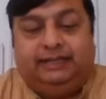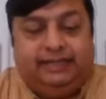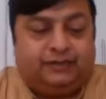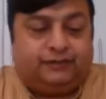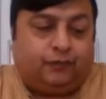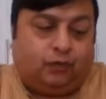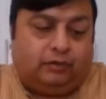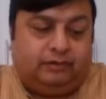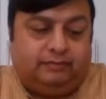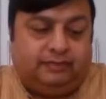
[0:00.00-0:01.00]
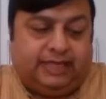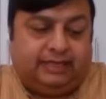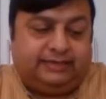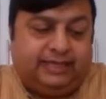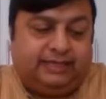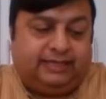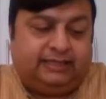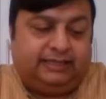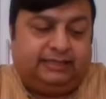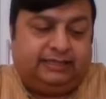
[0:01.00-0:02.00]
These four, like
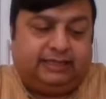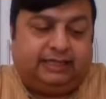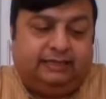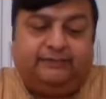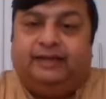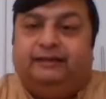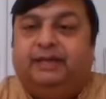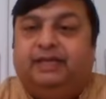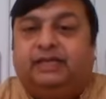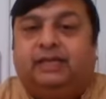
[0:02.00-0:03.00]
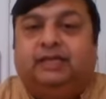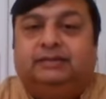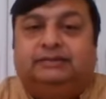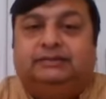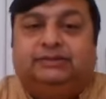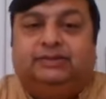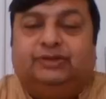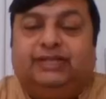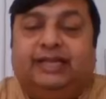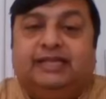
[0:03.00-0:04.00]
delta, theta, alpha, and beta,
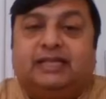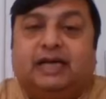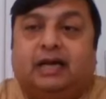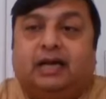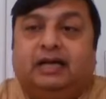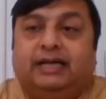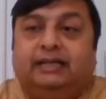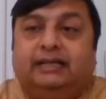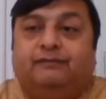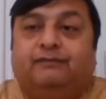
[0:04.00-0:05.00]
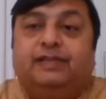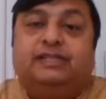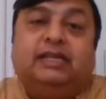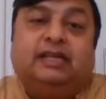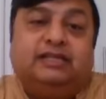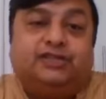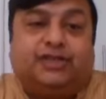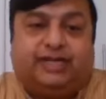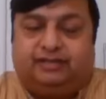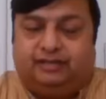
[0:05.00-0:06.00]
so these are in the physical
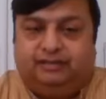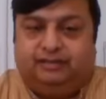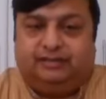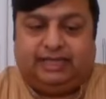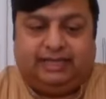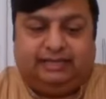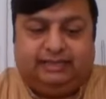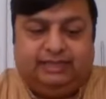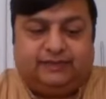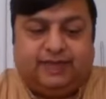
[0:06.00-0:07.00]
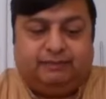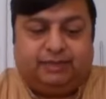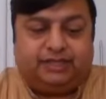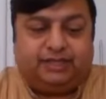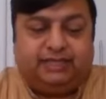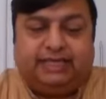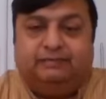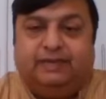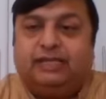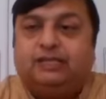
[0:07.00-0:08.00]
state. Like this vibration
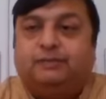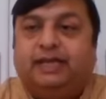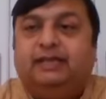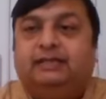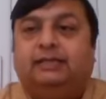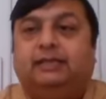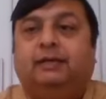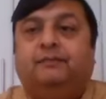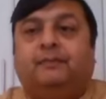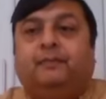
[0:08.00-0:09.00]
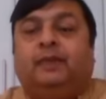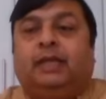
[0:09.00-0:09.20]
can be explained in the